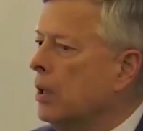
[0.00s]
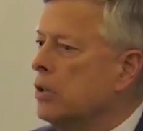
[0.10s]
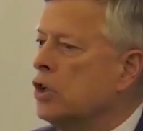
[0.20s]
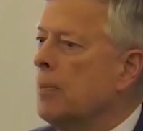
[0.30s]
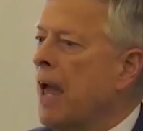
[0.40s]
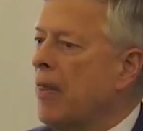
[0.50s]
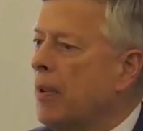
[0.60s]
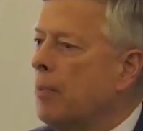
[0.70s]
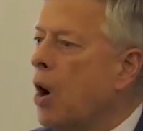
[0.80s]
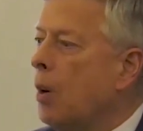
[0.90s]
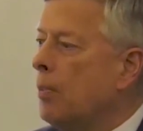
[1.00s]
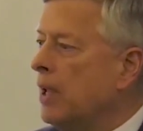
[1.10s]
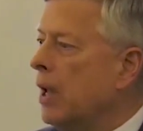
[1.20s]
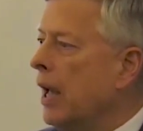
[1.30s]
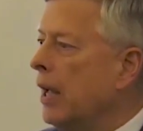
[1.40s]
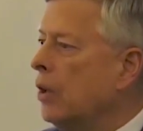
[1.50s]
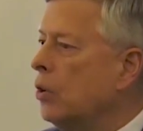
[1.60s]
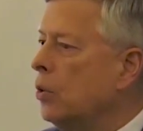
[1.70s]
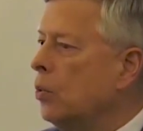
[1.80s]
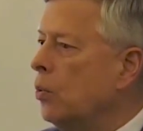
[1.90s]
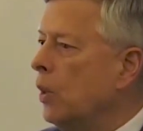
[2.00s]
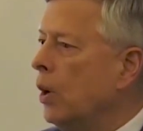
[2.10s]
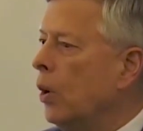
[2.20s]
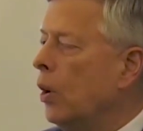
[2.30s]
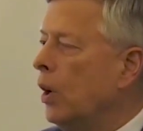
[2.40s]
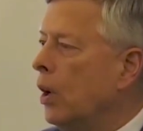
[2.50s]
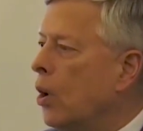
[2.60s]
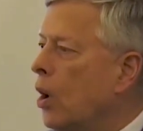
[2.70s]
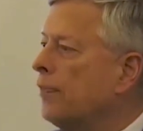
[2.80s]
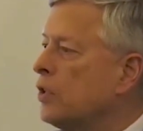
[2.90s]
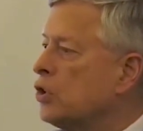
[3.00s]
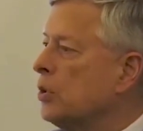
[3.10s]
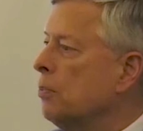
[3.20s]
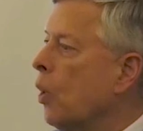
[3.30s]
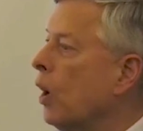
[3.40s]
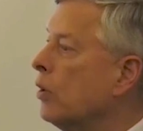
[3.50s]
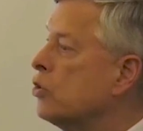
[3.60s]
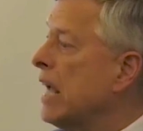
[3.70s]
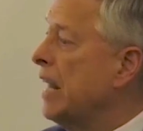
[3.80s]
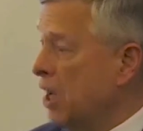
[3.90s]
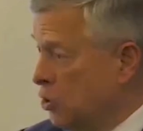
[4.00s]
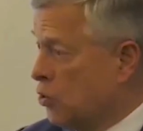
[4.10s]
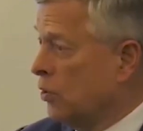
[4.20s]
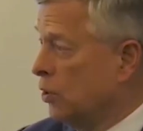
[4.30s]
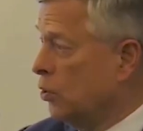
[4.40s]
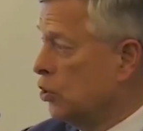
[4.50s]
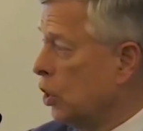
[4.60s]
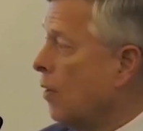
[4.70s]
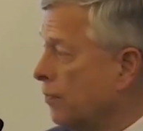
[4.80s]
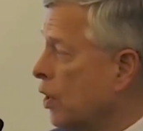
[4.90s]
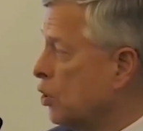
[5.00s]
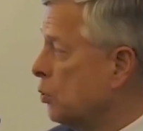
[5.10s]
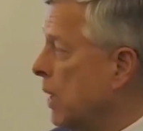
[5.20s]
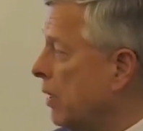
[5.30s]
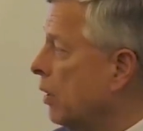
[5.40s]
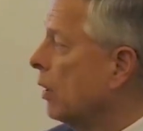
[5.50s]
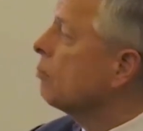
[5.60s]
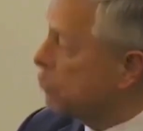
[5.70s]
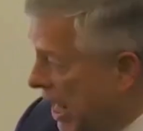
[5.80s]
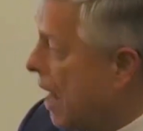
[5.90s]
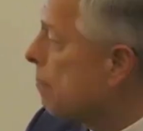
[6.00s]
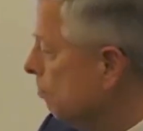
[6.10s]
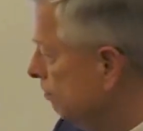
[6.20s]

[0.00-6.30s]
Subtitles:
Samantha Balbier, who will offer some words and introduce our first speaker. Sam?